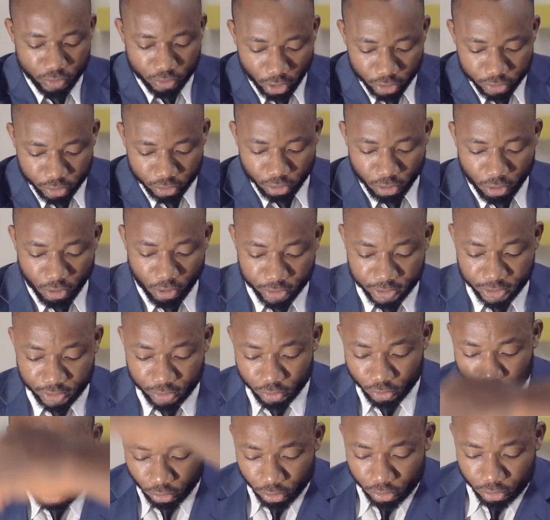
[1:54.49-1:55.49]
just cut
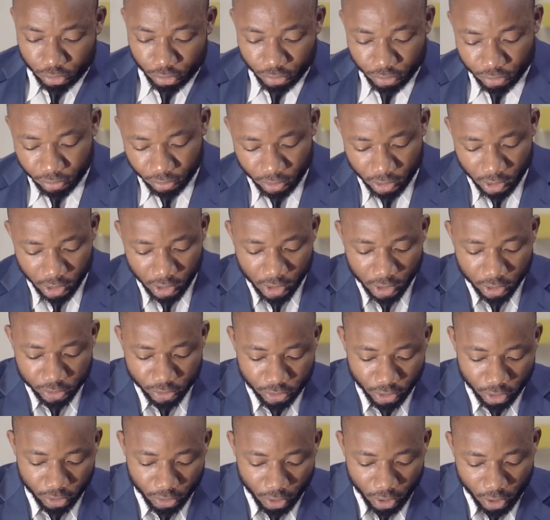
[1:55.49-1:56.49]
it into two,
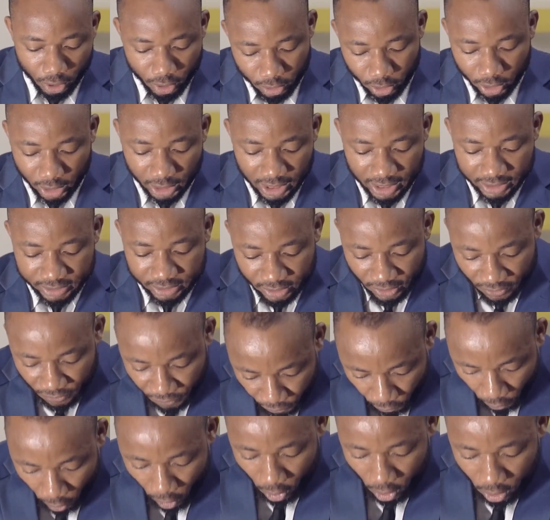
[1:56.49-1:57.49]
okay, let's say
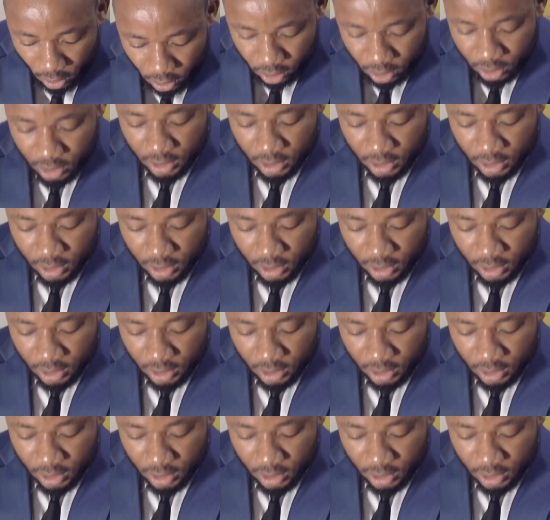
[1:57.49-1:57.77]
four,